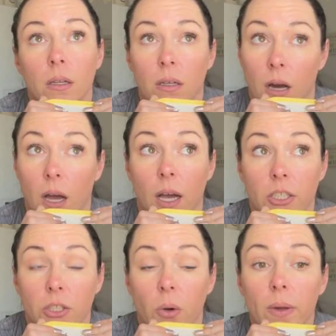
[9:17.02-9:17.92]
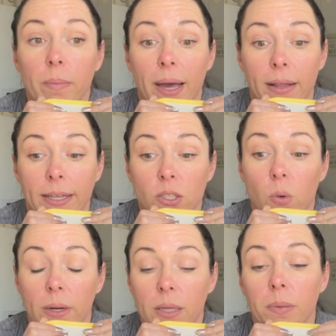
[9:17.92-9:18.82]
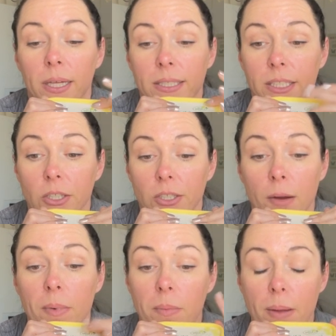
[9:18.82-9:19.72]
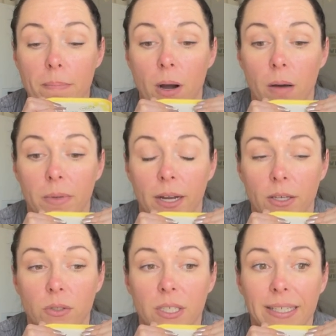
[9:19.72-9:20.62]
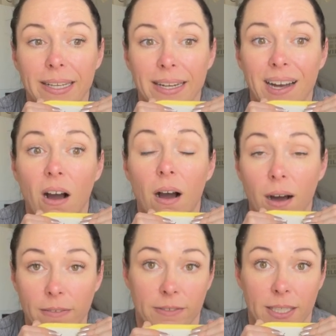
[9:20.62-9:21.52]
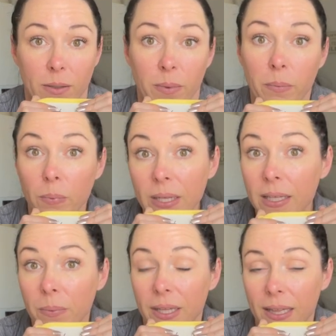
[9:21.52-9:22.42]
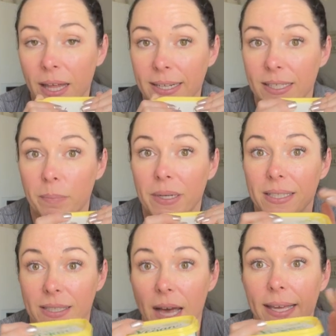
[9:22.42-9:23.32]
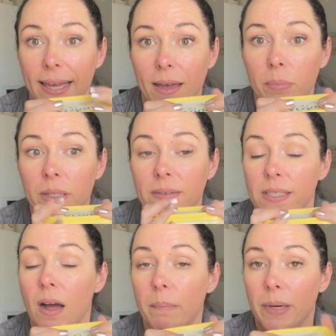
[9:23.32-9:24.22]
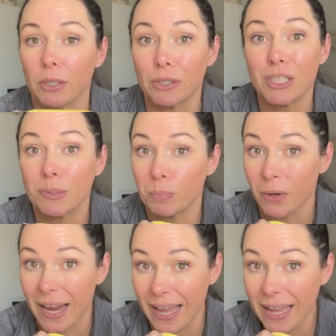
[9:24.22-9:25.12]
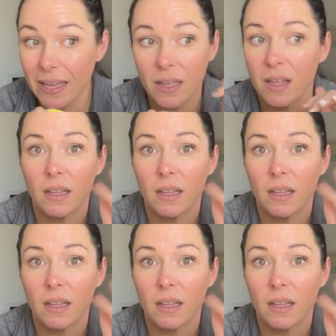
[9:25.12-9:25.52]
gosh, going back like 20 plus years, I remember my mom and I used to get it often, and we really, really liked it, but it's the I Can't Believe It's Not Butter spray.